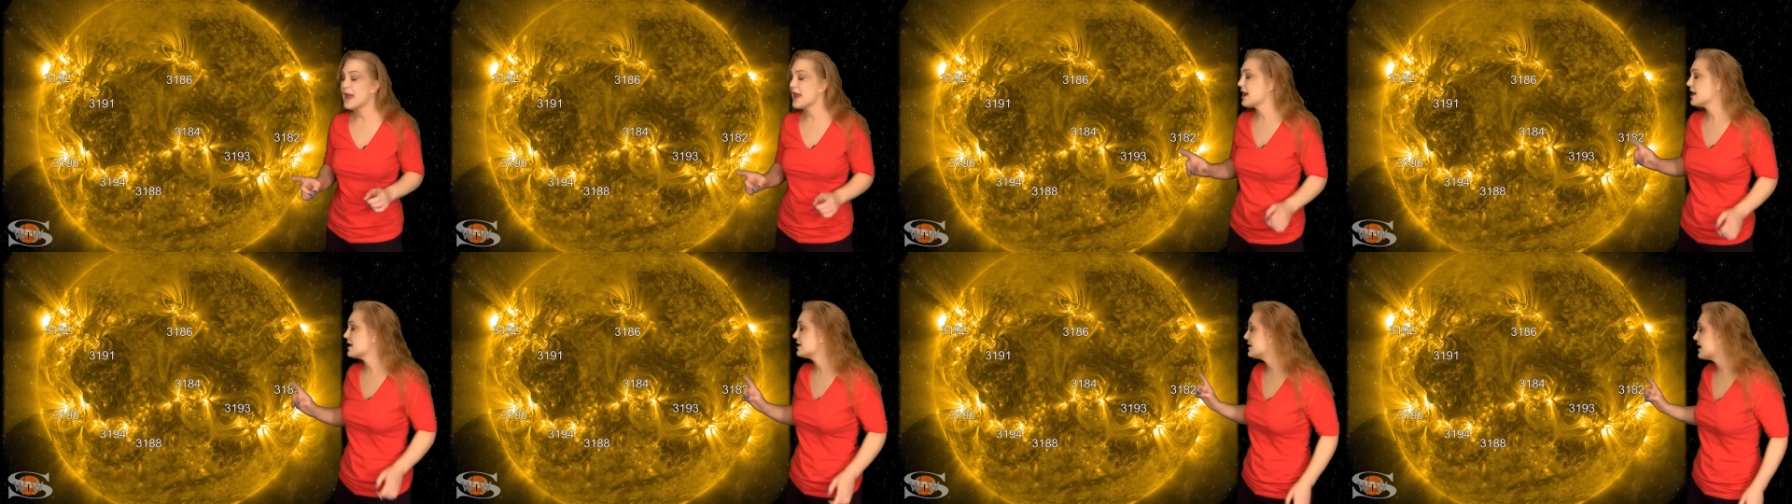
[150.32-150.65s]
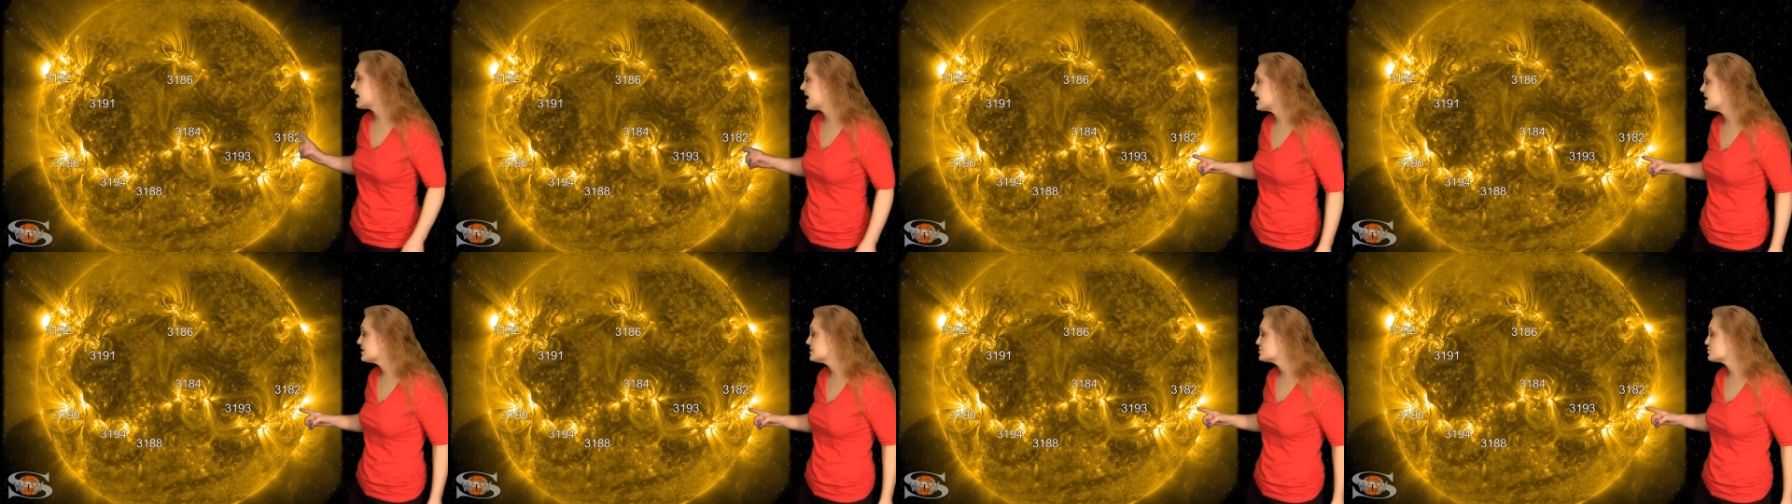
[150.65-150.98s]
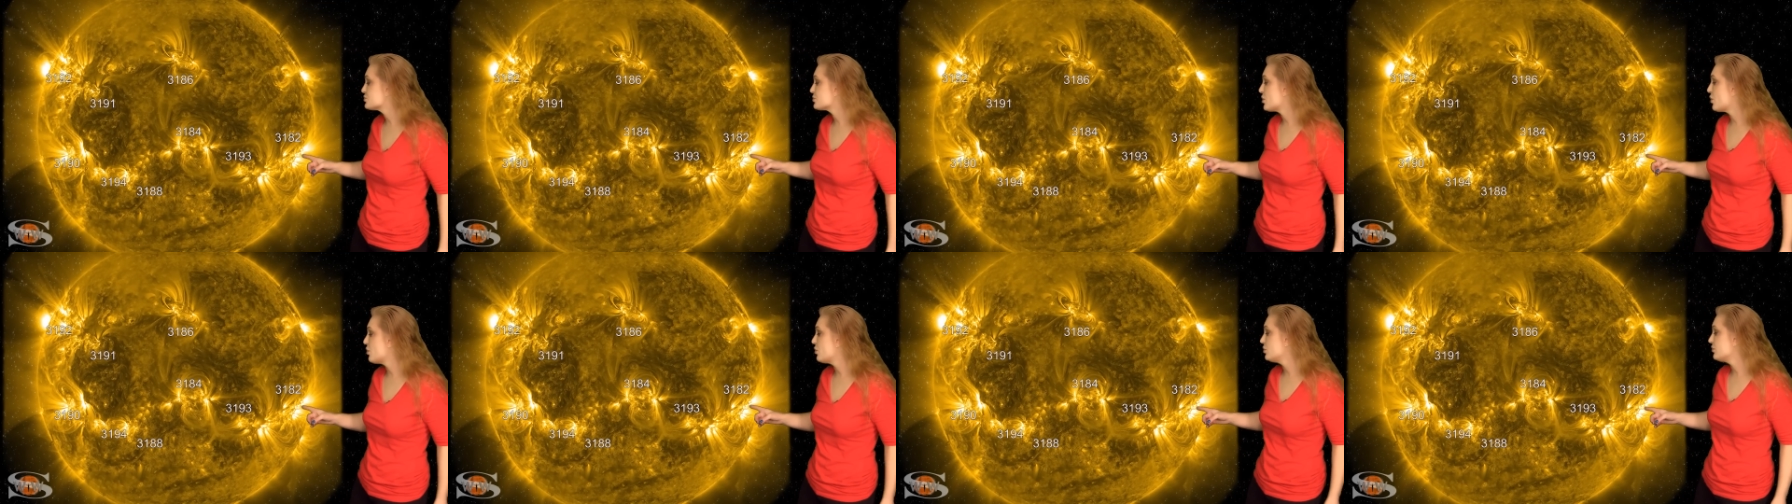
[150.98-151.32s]
And as
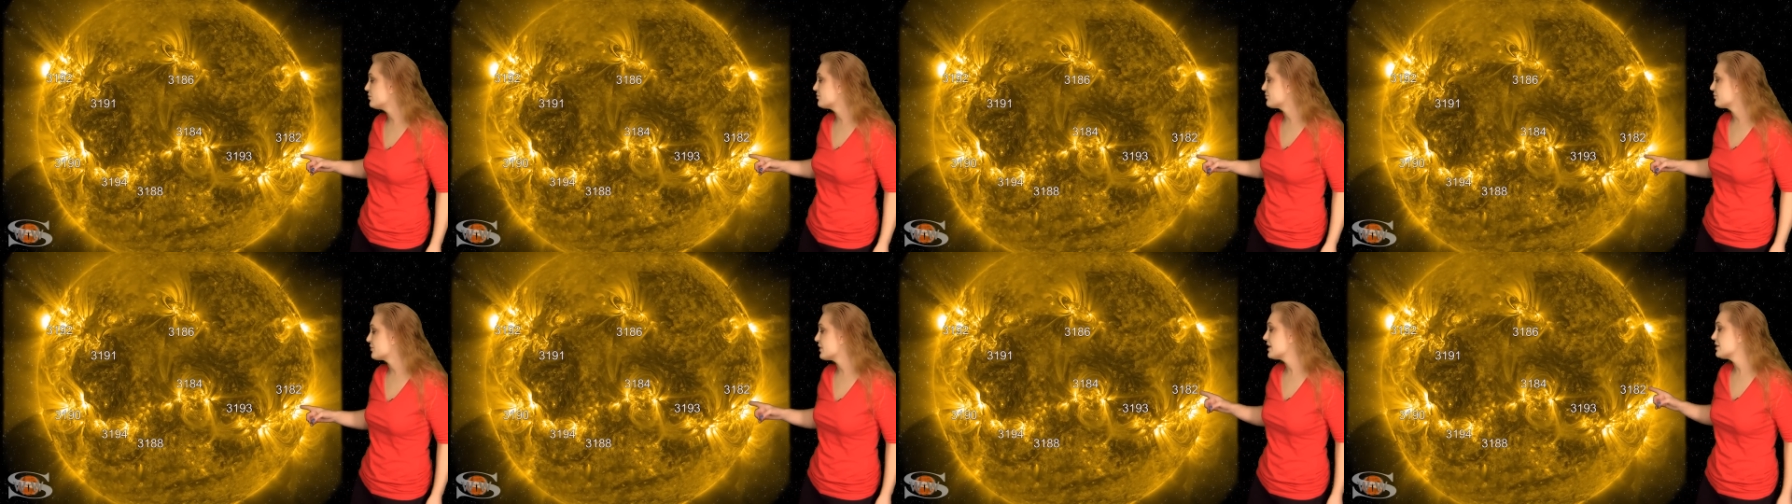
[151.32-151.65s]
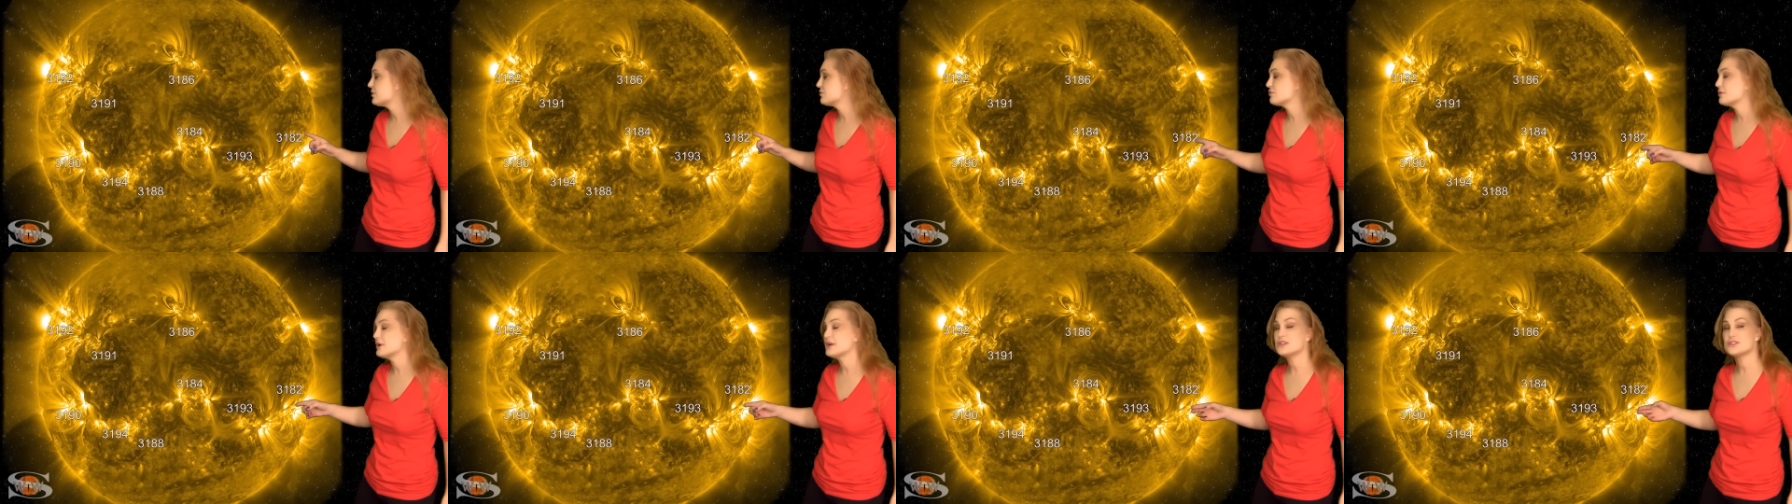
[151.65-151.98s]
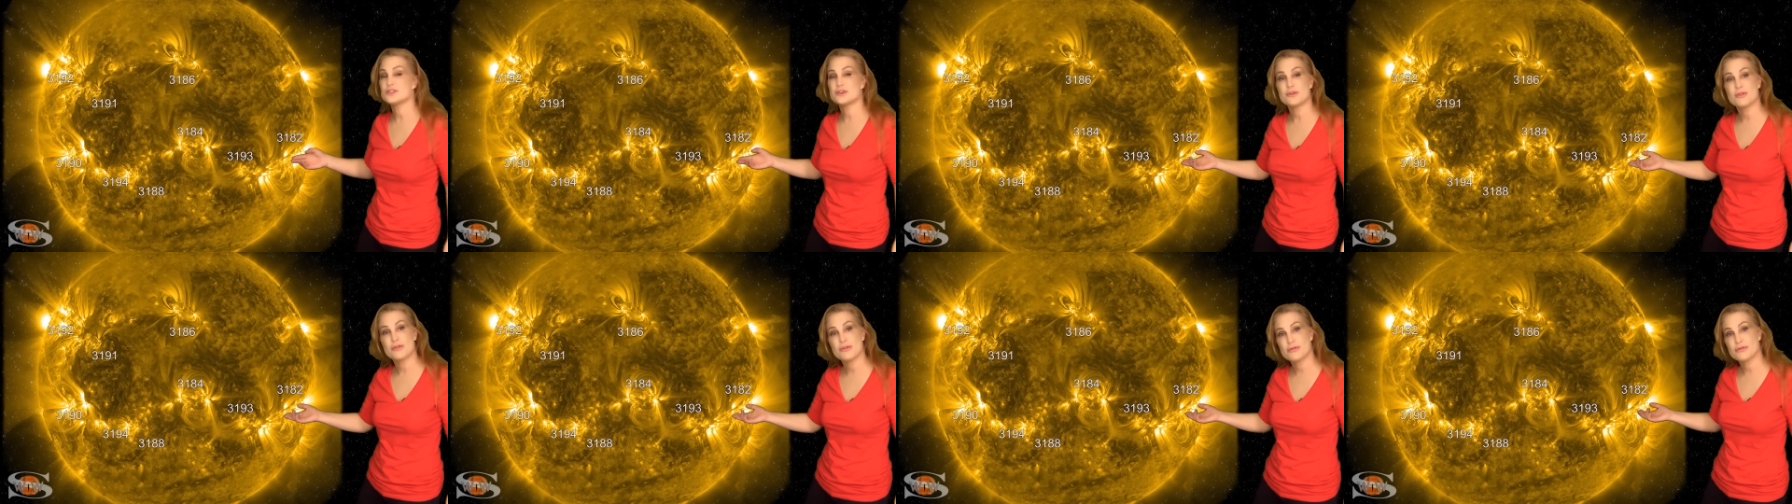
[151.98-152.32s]
old friend
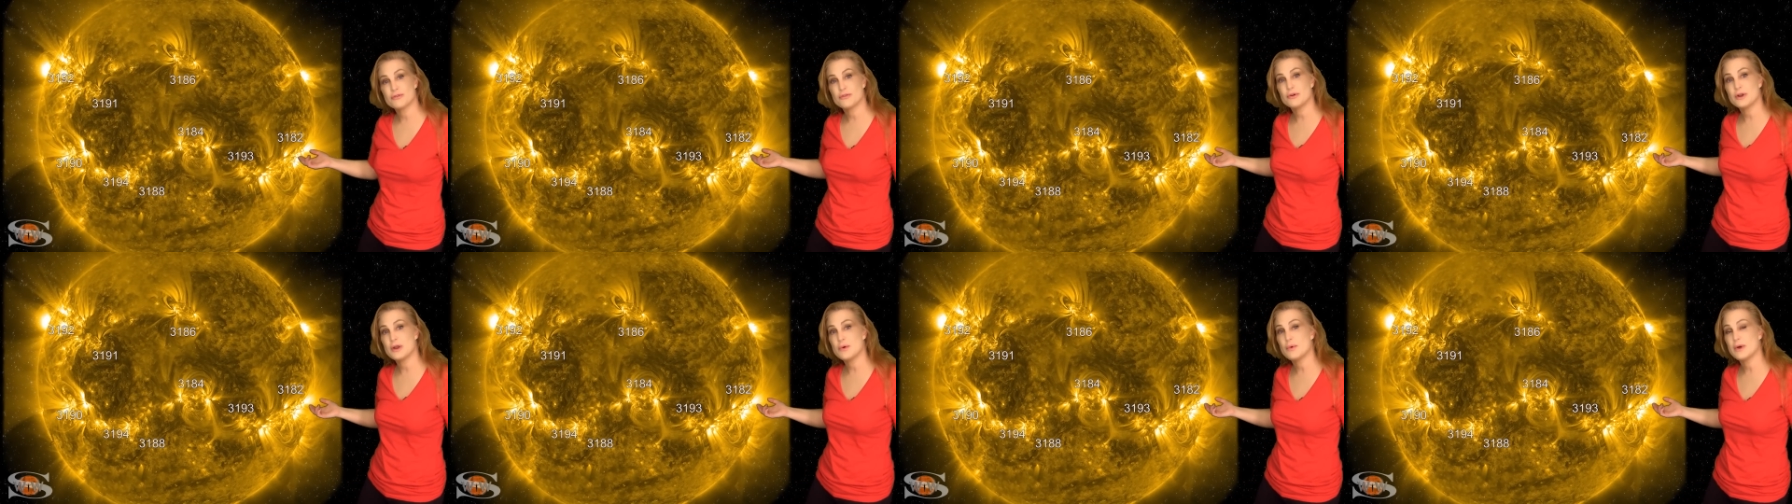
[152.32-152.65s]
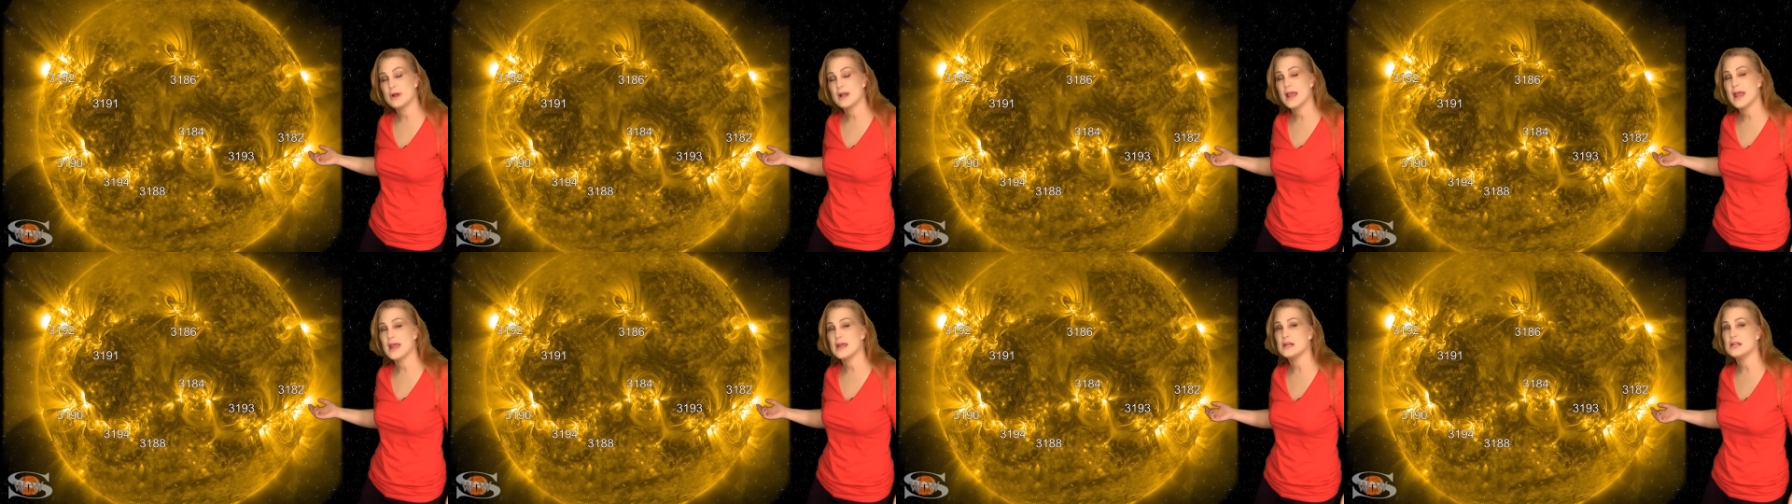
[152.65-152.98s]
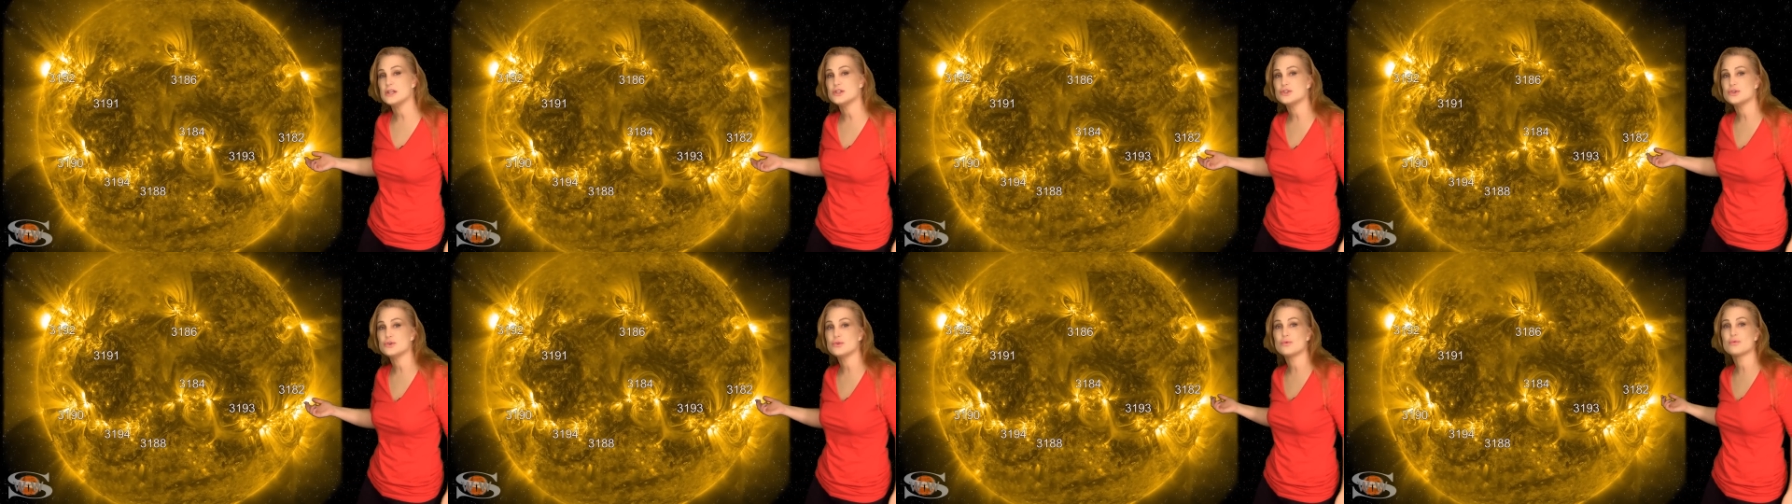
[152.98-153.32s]
region
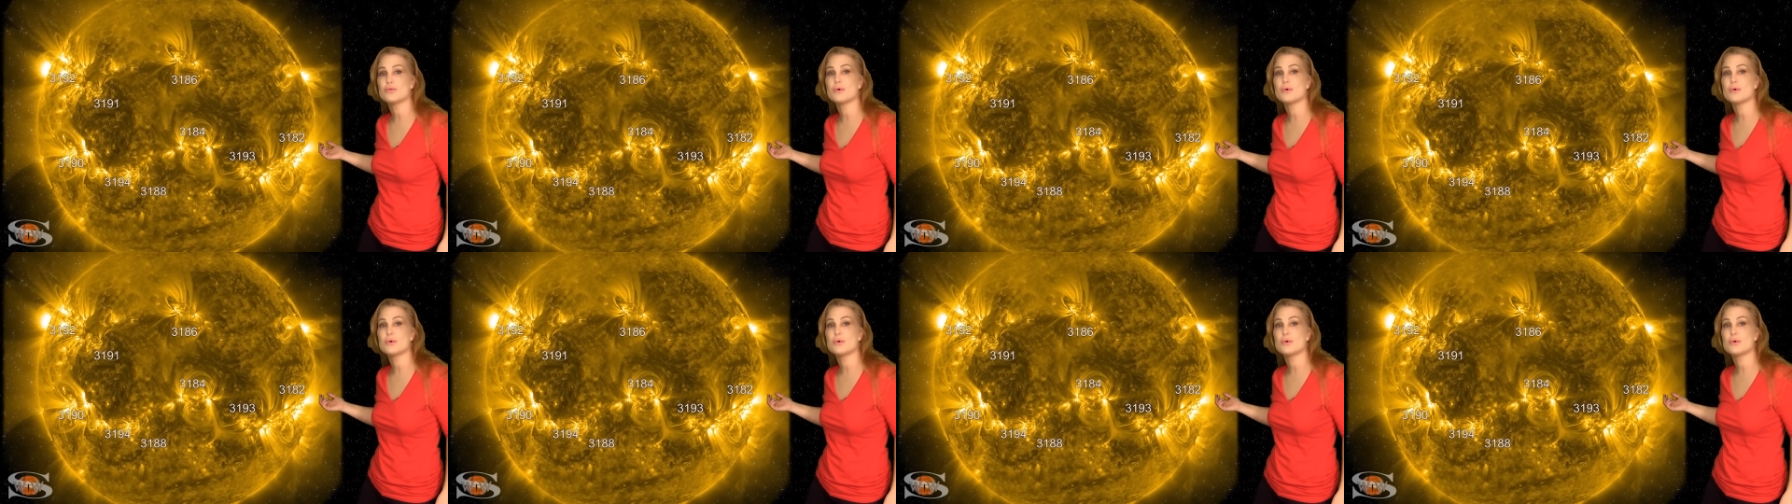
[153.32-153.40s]
3182